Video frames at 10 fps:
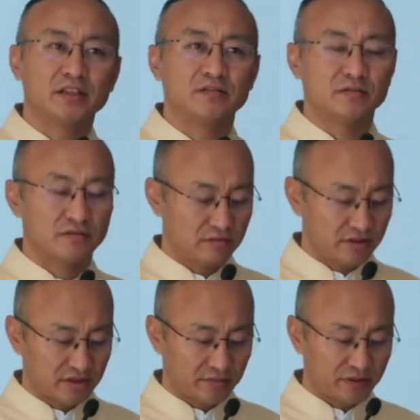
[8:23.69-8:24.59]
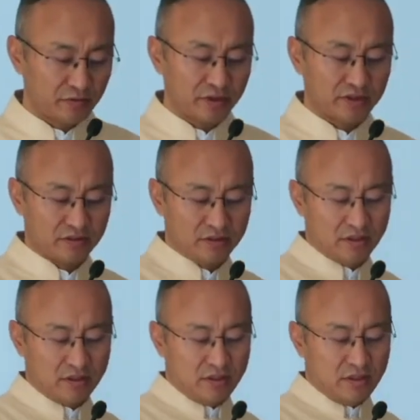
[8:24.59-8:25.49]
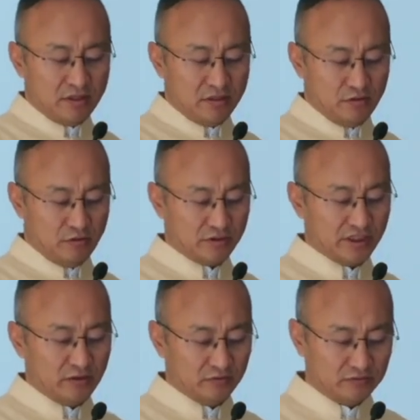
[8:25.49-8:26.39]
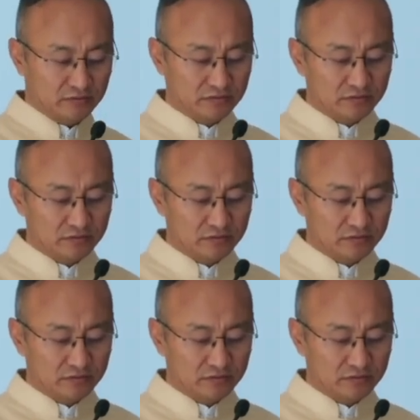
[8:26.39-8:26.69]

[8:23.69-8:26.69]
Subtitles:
and also the subsequent lockdown,